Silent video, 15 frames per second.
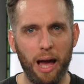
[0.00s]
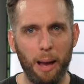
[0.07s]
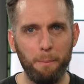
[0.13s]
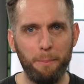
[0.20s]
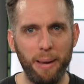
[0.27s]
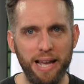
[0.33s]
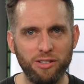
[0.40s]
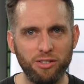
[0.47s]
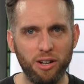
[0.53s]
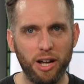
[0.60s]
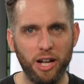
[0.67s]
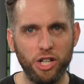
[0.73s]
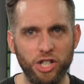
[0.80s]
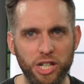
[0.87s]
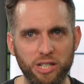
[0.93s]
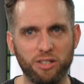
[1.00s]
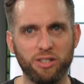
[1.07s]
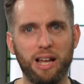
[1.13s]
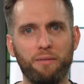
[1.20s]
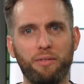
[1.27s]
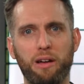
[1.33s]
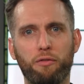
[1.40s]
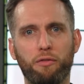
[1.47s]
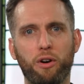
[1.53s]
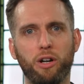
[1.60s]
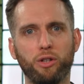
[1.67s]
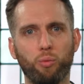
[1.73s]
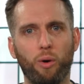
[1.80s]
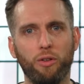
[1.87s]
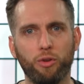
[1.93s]
And Peter and Jesus have their
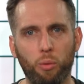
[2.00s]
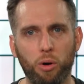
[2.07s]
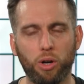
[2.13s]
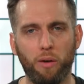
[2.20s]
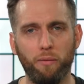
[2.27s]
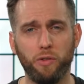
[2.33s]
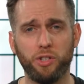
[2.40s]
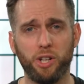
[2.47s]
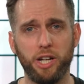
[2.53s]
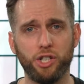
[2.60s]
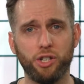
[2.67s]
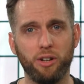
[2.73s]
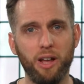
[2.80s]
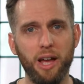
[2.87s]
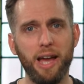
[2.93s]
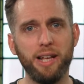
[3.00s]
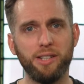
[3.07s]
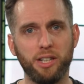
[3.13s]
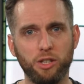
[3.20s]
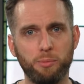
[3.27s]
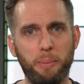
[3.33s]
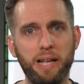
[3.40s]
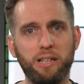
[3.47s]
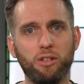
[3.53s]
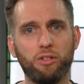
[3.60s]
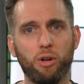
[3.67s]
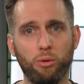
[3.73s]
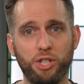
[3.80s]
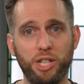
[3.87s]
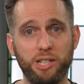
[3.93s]
first one-to-one conversation since Peter
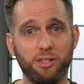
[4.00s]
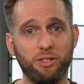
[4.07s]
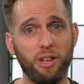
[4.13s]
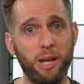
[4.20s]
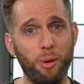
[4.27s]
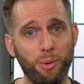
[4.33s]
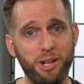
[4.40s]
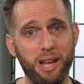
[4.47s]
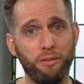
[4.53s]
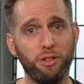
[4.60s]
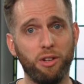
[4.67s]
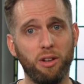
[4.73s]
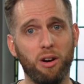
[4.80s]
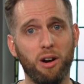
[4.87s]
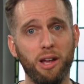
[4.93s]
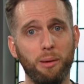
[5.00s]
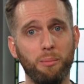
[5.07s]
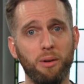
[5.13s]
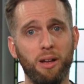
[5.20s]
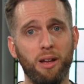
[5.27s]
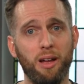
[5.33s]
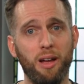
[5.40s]
told Jesus that he would never deny him.